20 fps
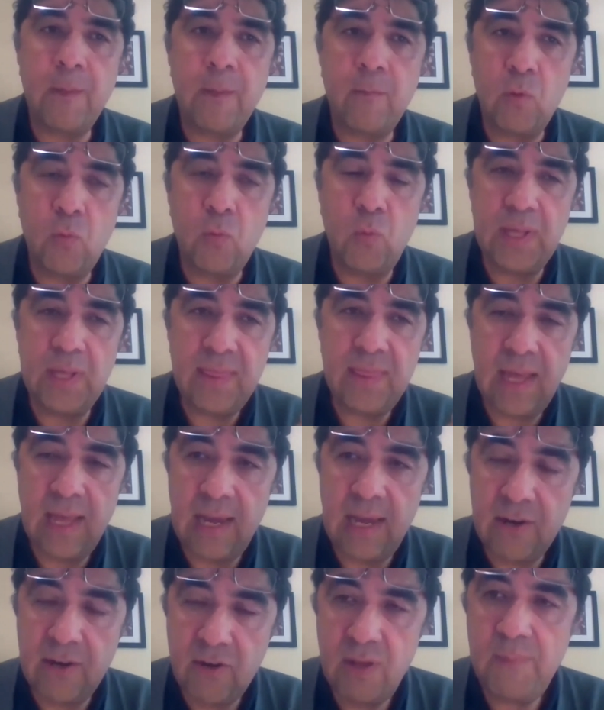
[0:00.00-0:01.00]
with
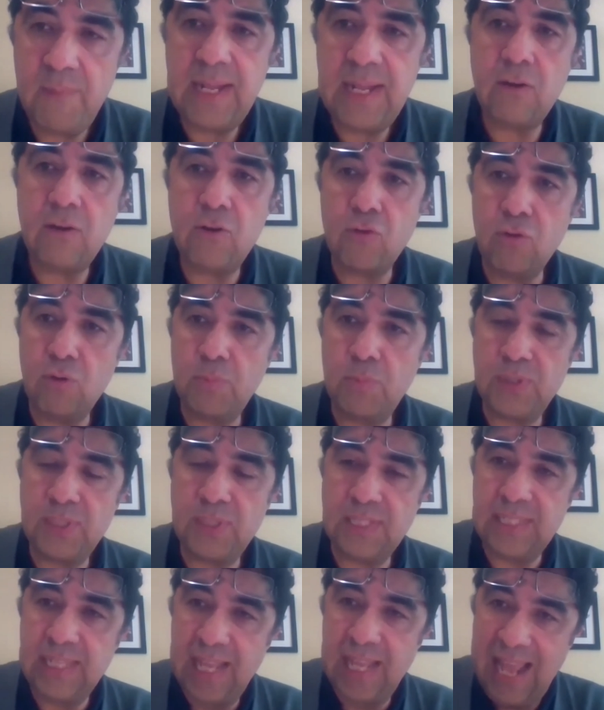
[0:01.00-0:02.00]
criminal
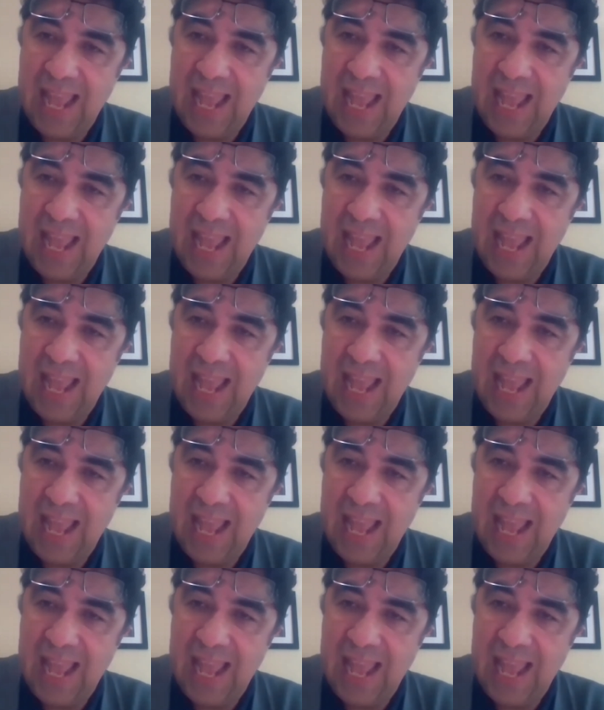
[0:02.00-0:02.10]
groups.